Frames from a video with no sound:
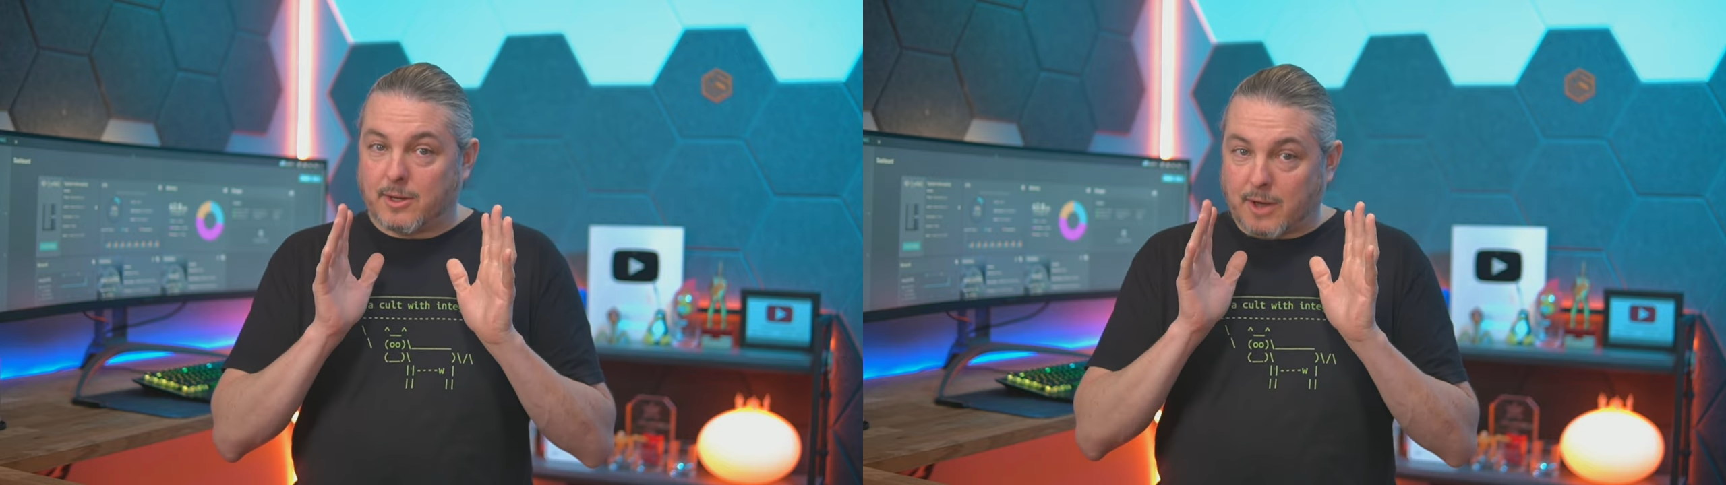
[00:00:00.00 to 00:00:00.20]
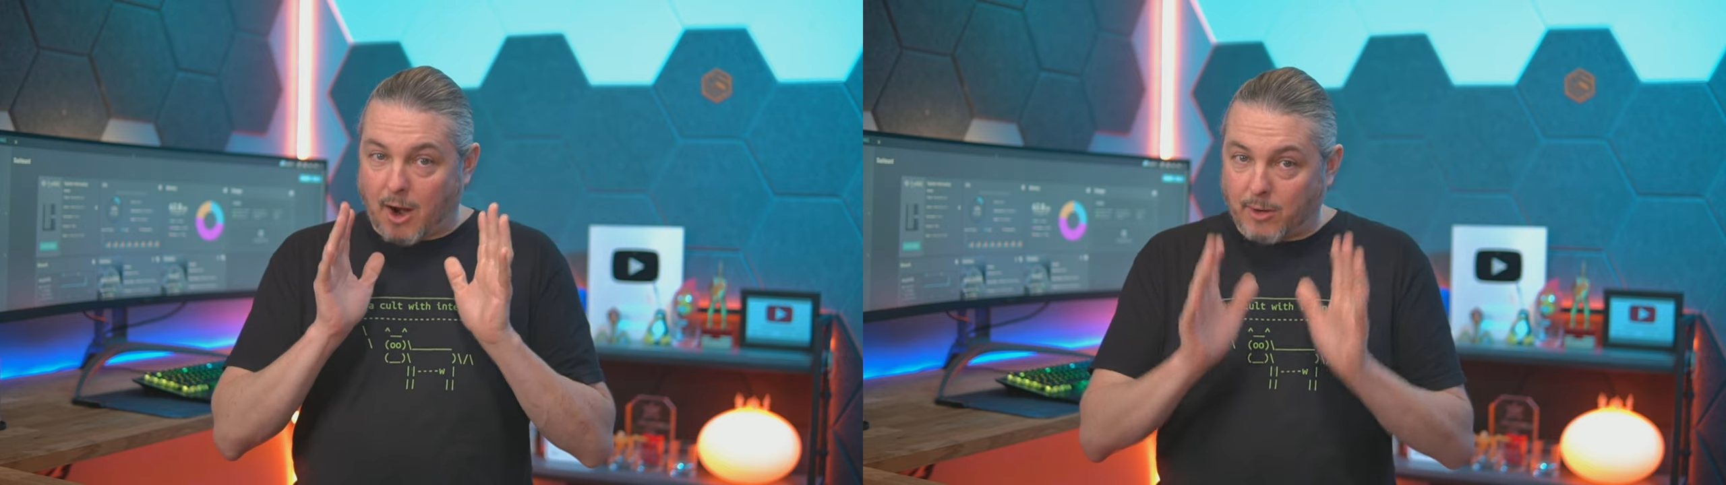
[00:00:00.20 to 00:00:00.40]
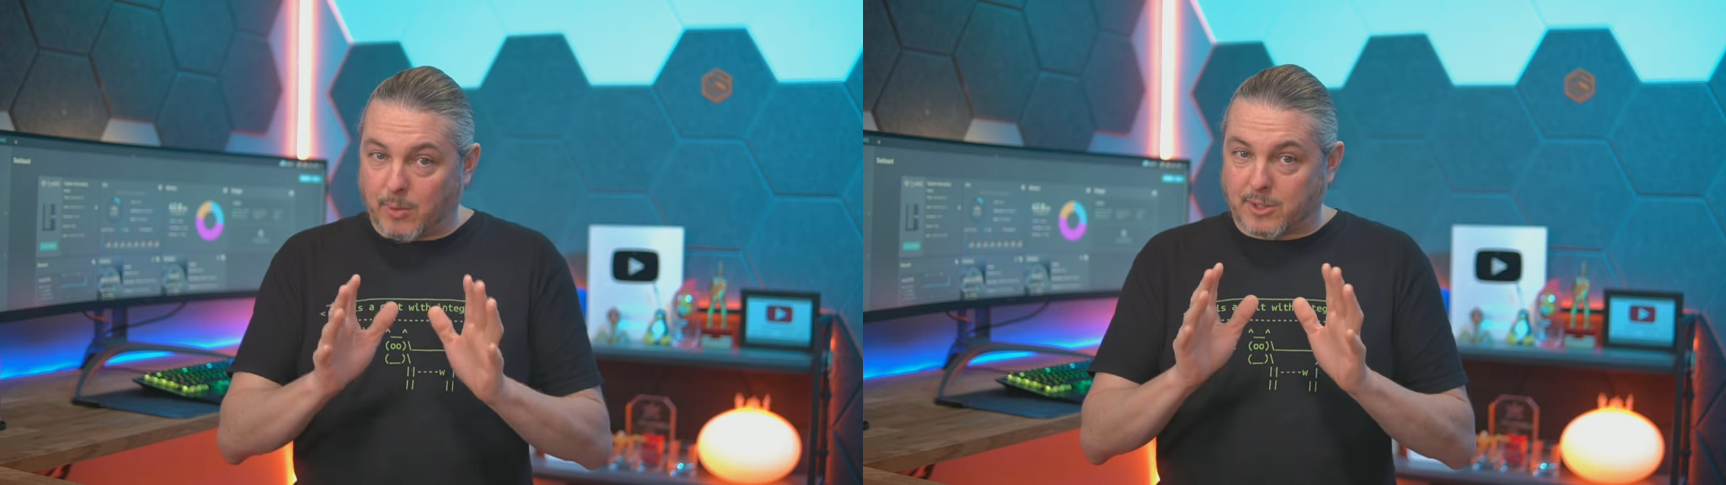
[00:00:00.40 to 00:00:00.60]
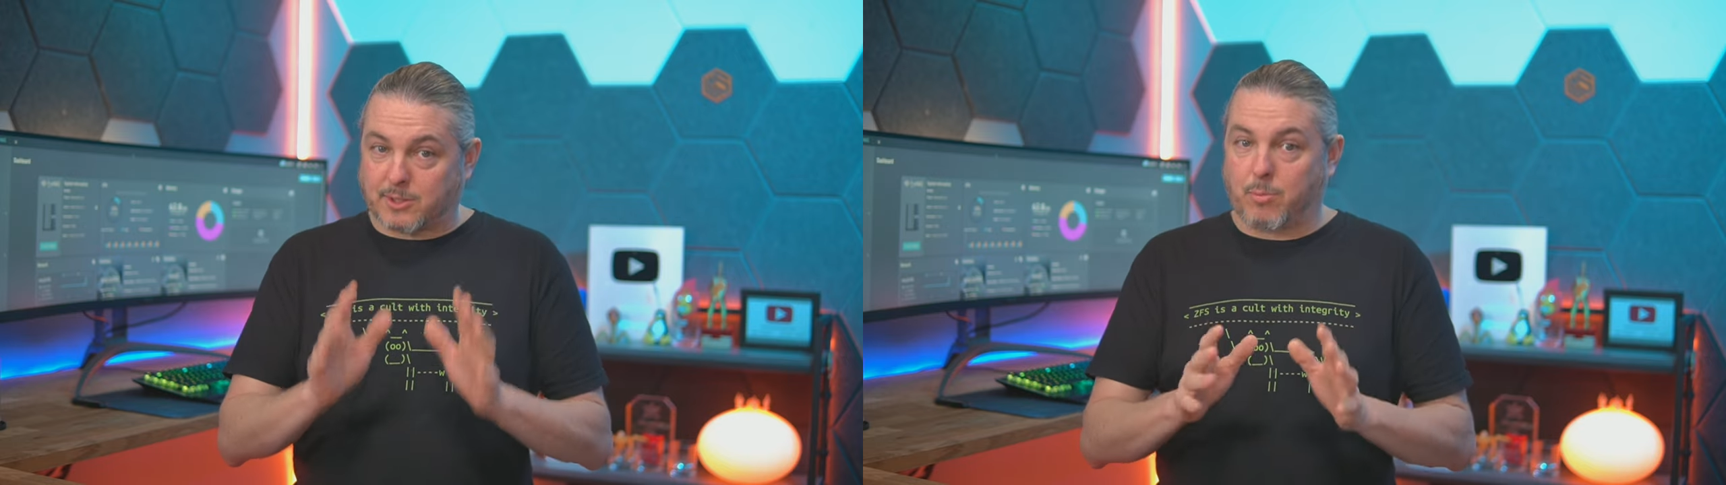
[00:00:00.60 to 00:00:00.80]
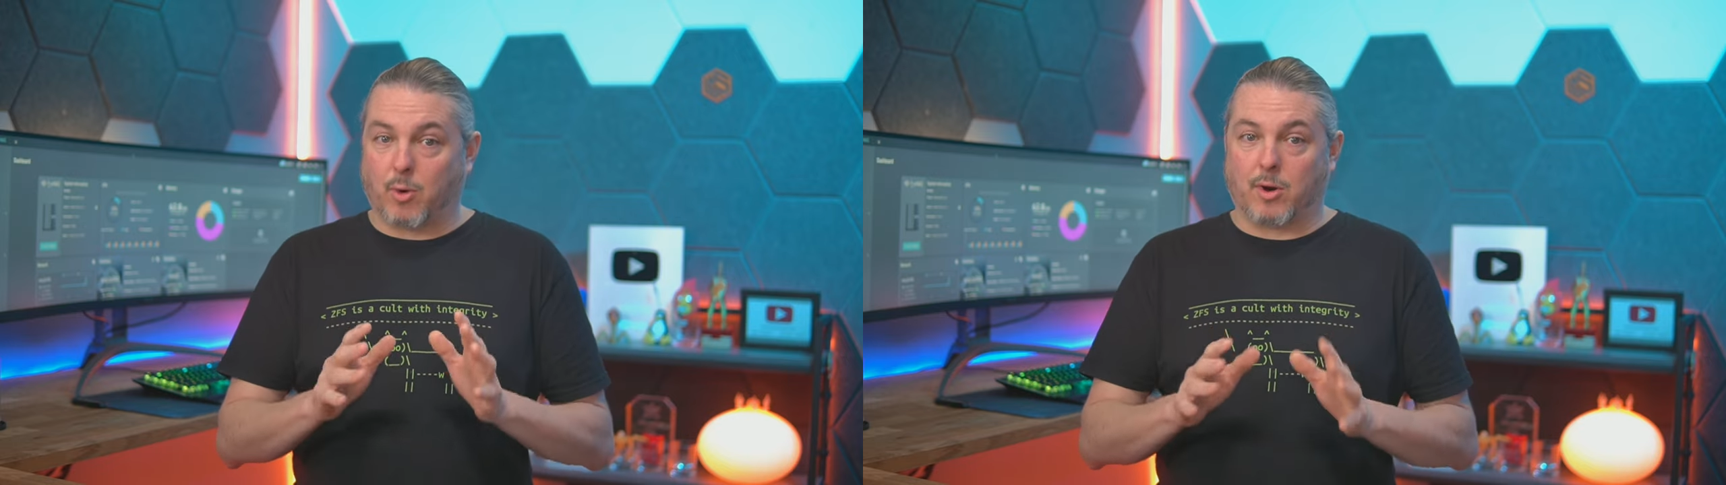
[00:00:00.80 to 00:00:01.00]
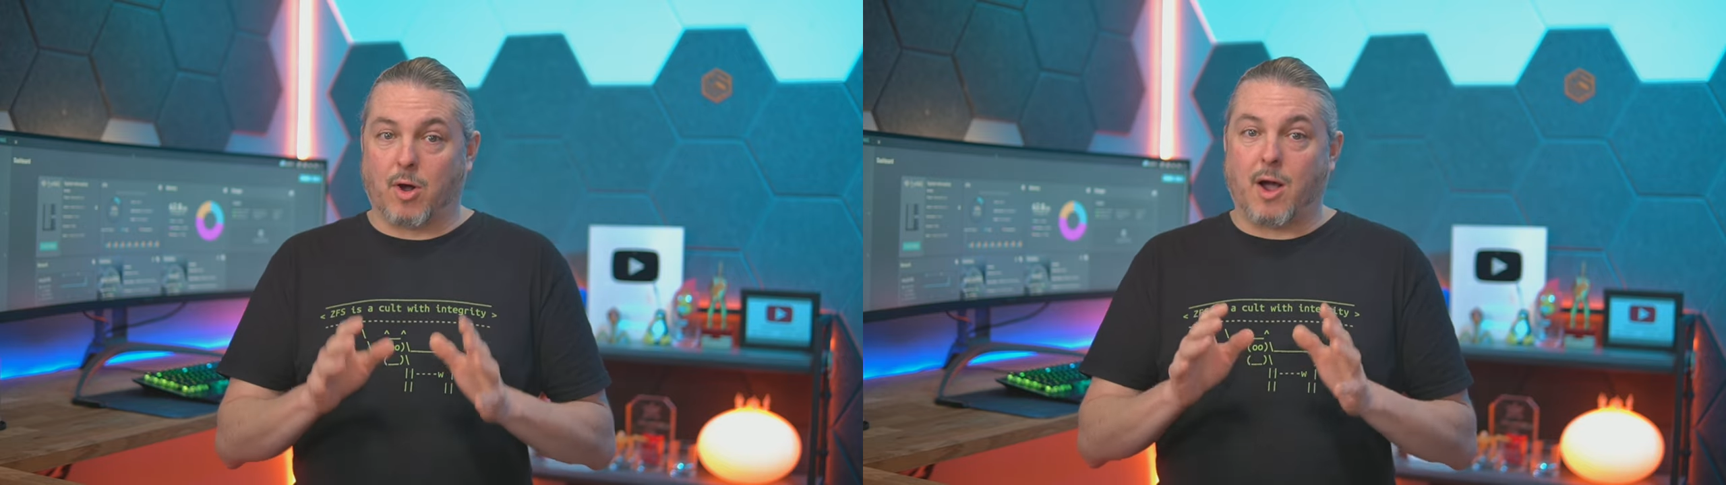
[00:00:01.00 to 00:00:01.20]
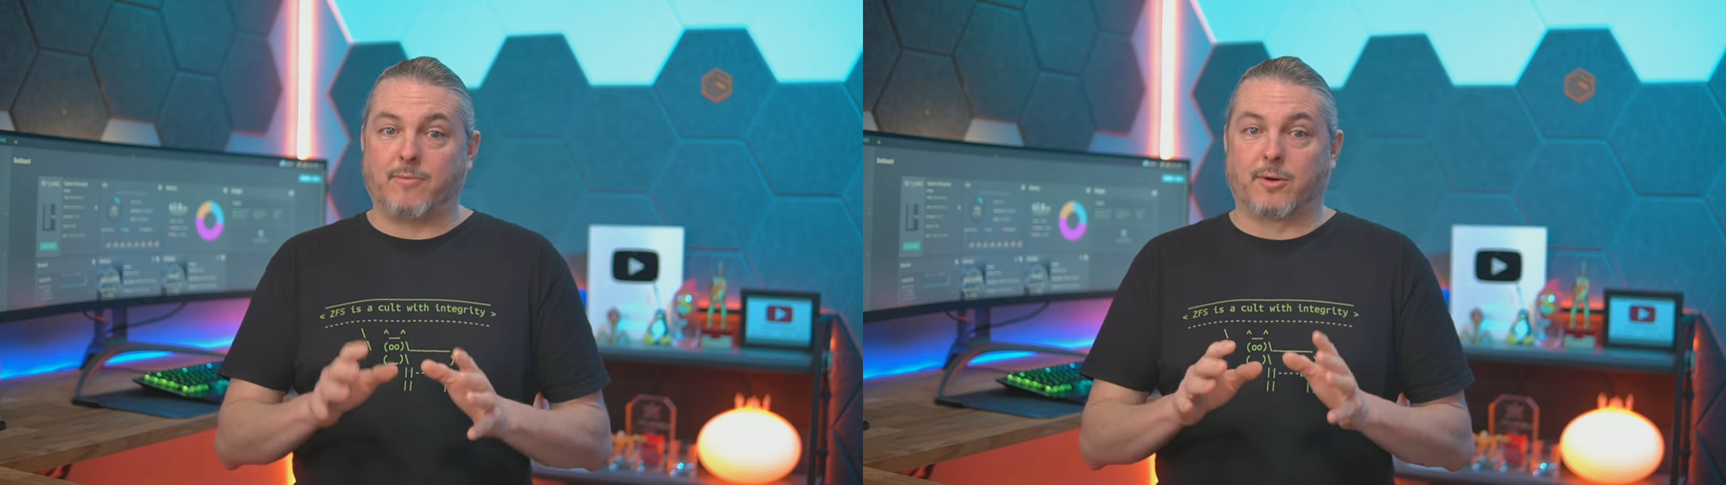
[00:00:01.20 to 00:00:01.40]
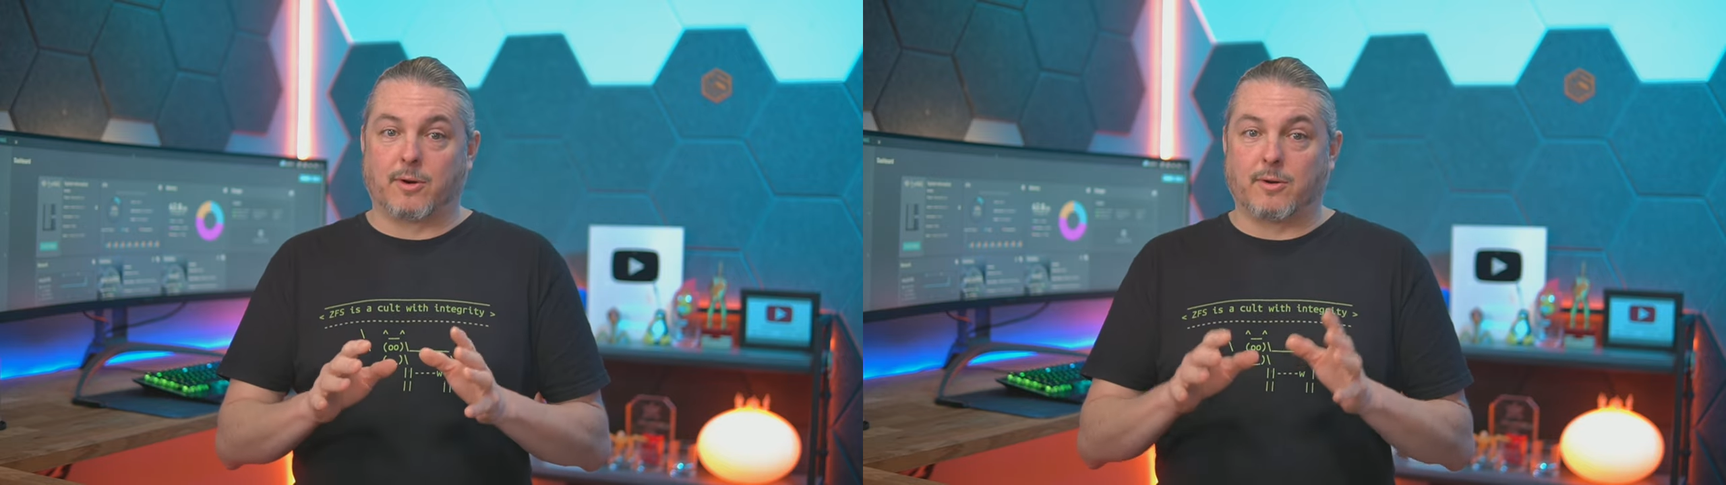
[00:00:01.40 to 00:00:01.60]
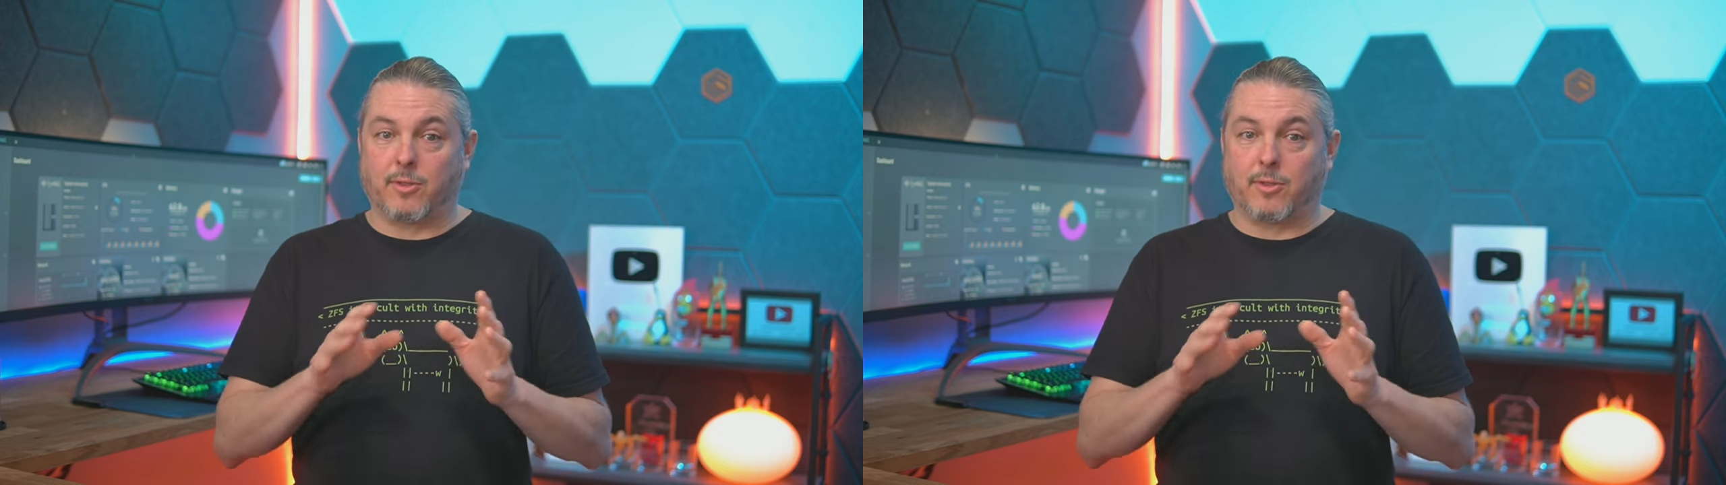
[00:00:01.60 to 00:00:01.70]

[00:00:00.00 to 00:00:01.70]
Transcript: hardware support offered